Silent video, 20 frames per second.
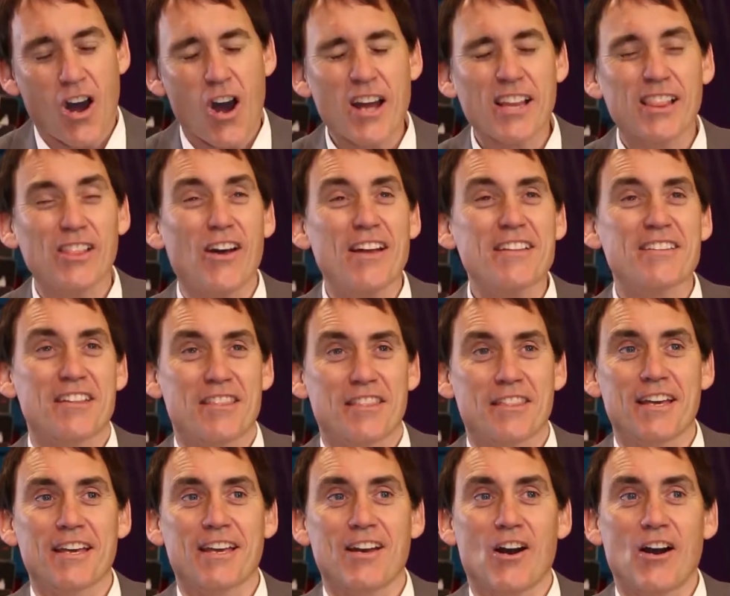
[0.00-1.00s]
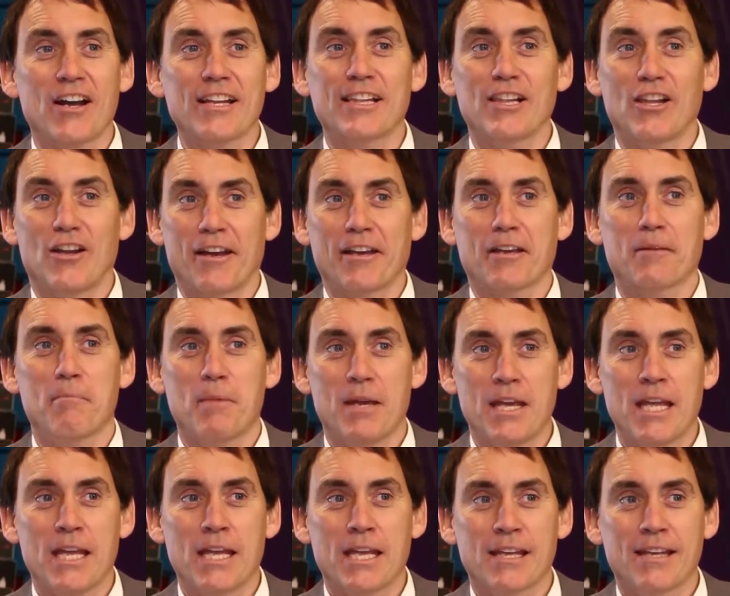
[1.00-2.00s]
I'd like to think I'd like
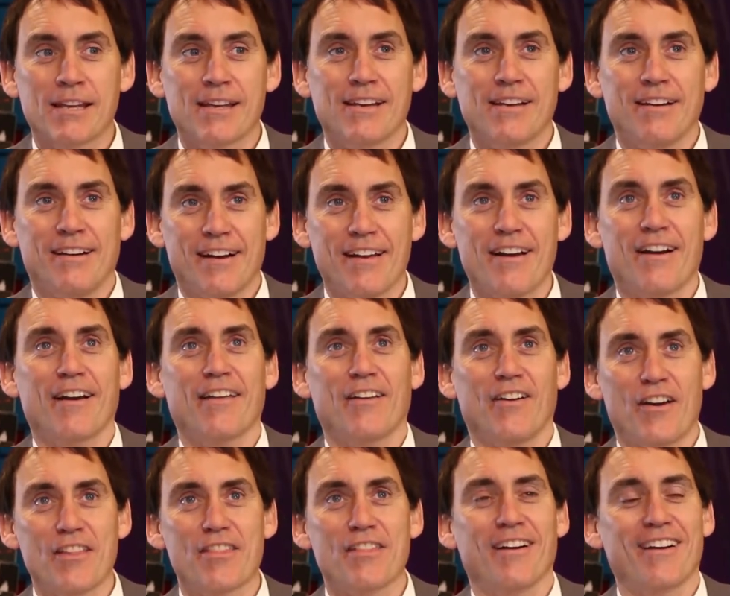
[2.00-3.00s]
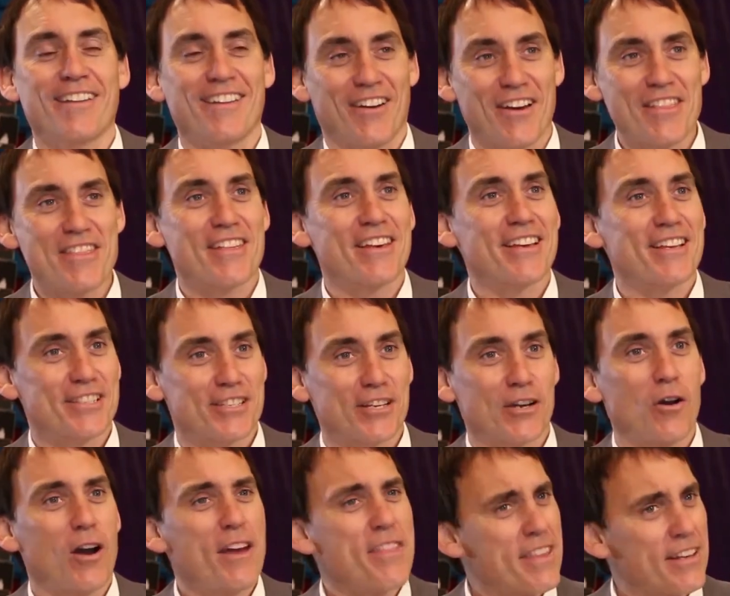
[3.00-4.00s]
me. I think
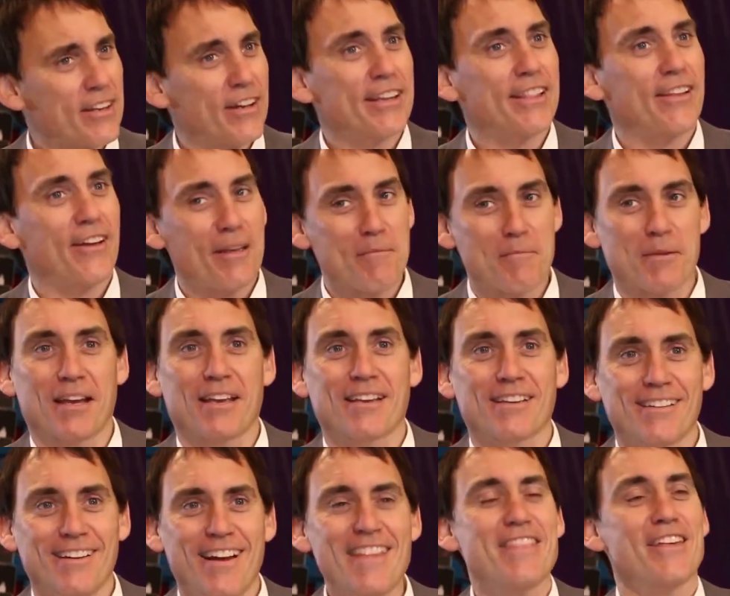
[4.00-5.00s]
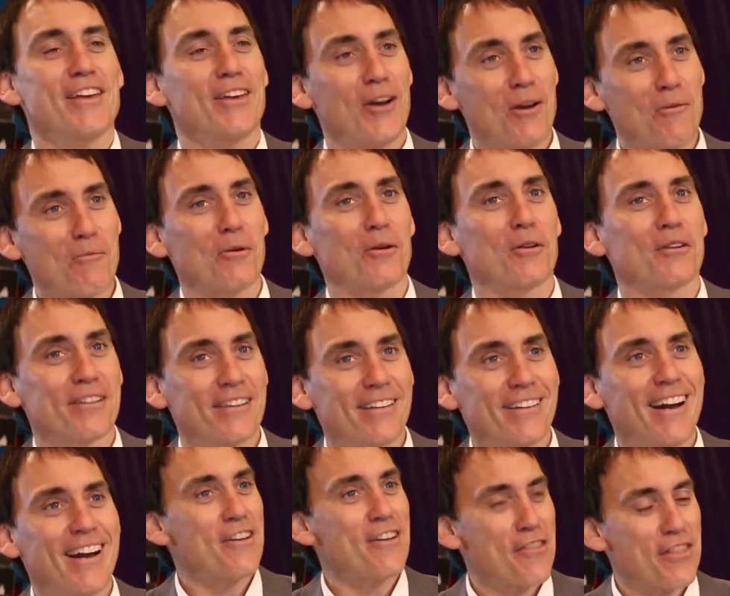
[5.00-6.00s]
so. I think I'd like me. I think I would.
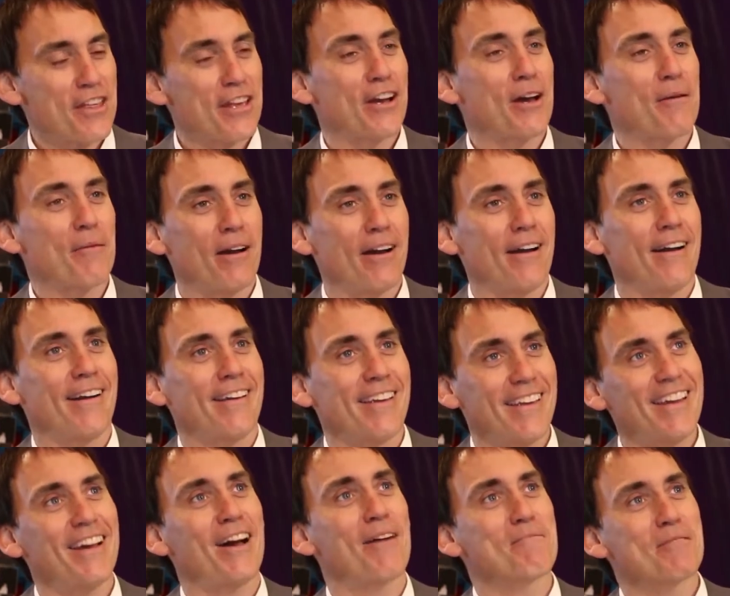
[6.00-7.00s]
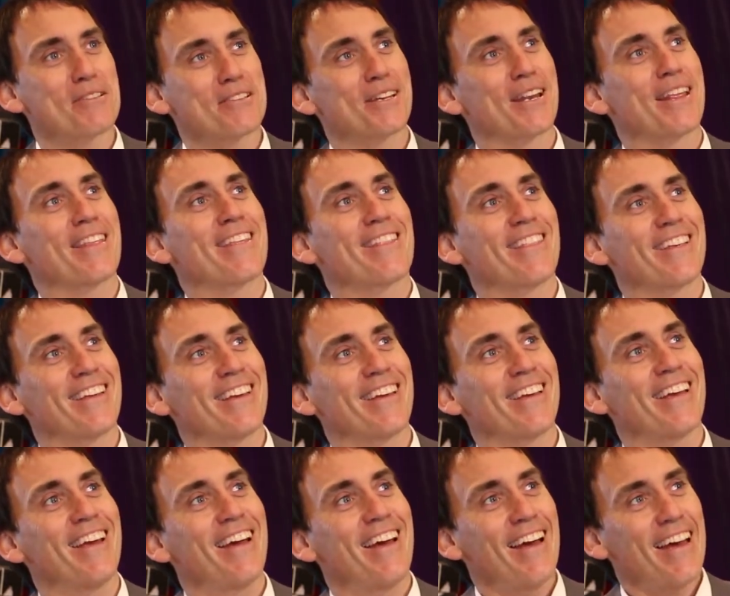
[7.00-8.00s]
I don't think I'm just sitting there
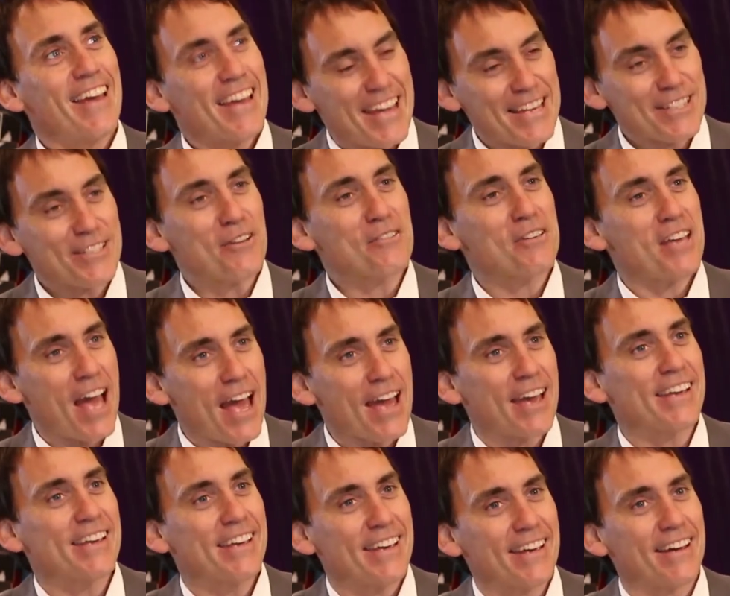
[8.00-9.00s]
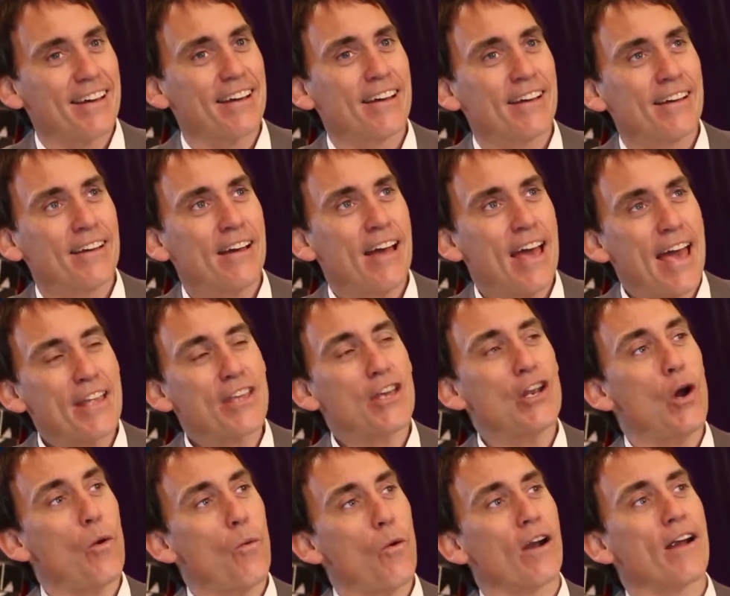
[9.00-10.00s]
thinking, he's okay, yeah. And
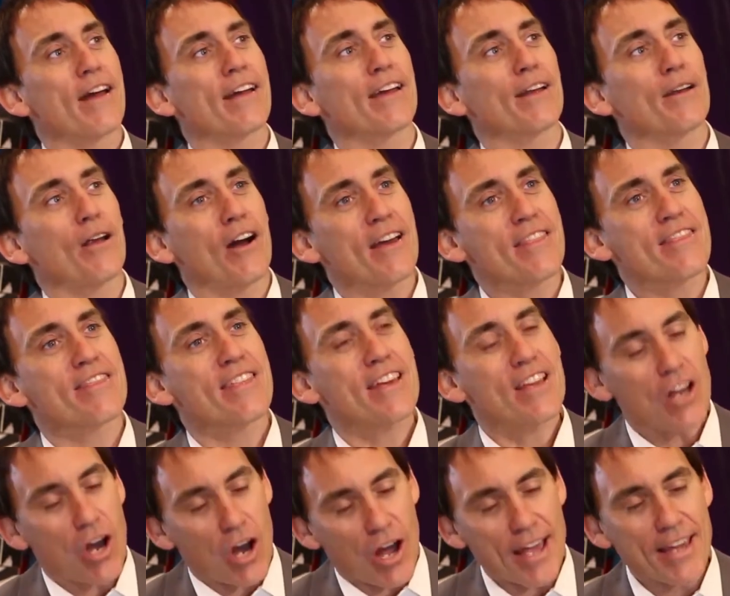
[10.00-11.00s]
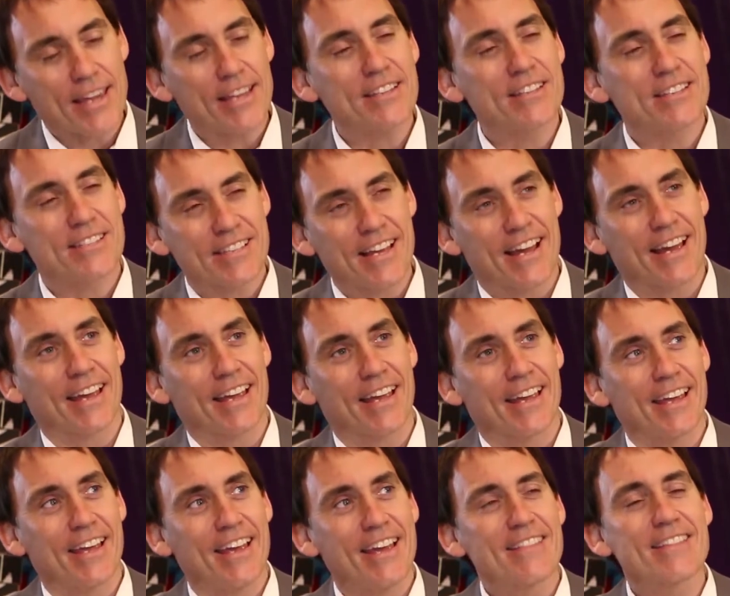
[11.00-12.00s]
you know what, I think I could say
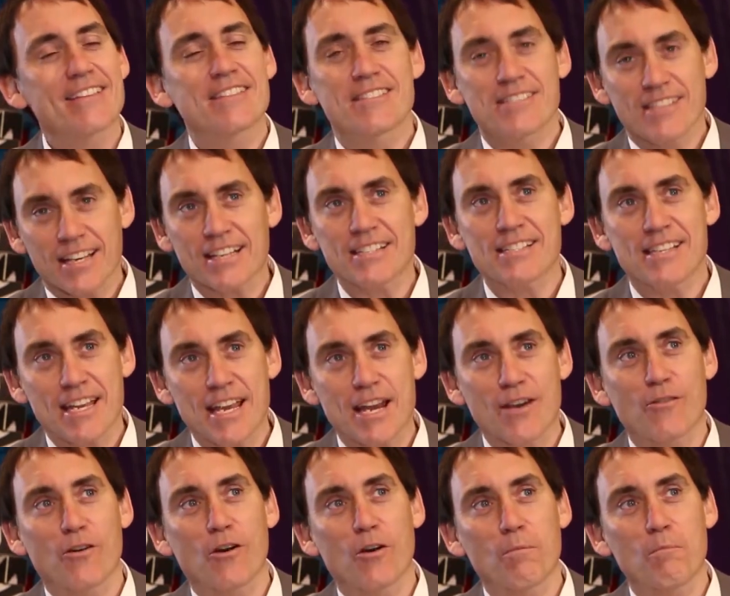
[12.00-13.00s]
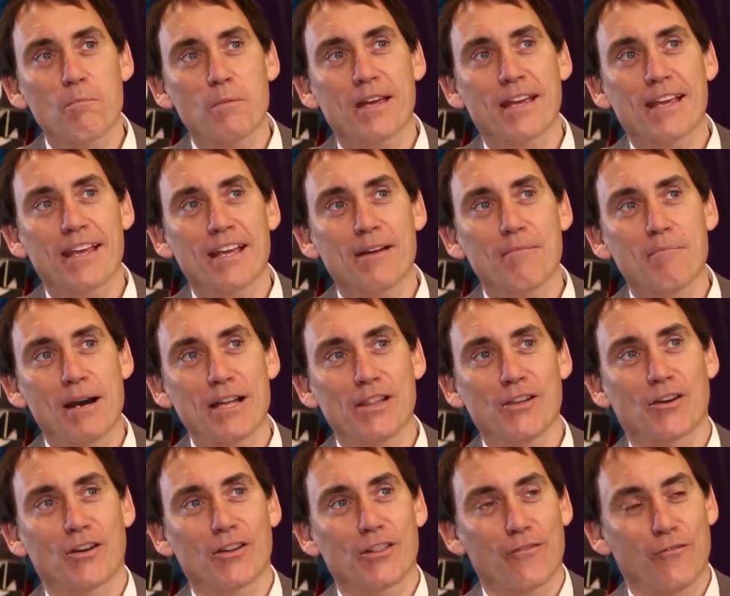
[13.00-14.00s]
the 16-year-old me might
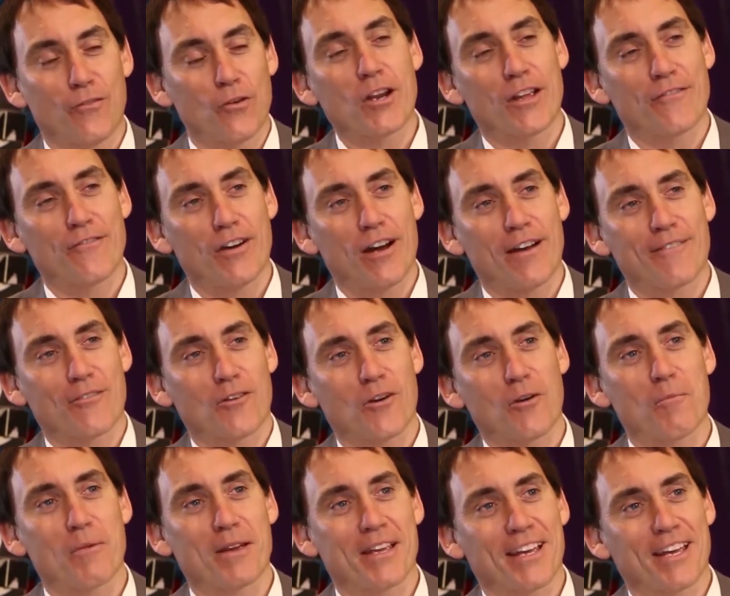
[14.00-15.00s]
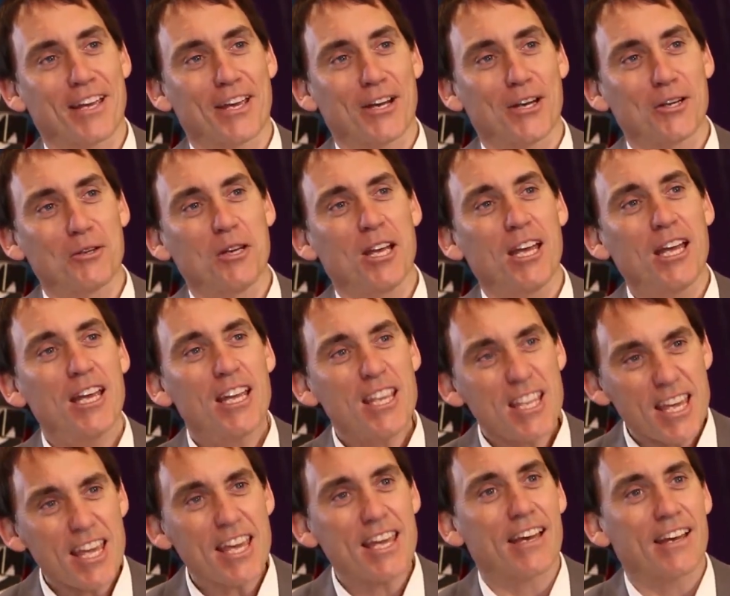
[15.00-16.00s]
look at the 45-year-old me and go,
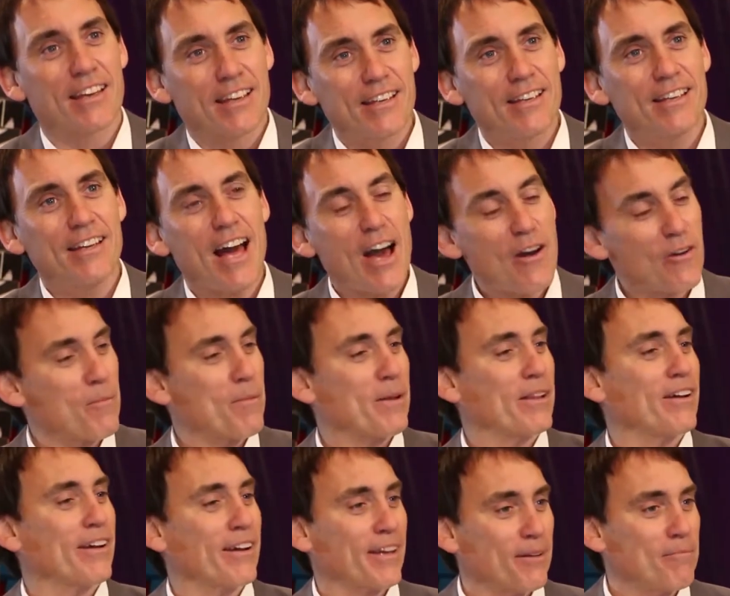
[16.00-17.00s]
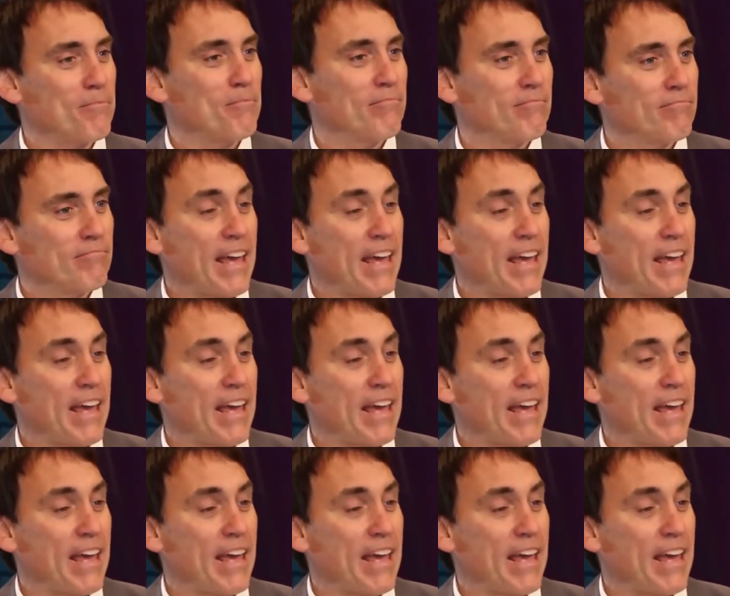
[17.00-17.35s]
yeah, I want to be like him.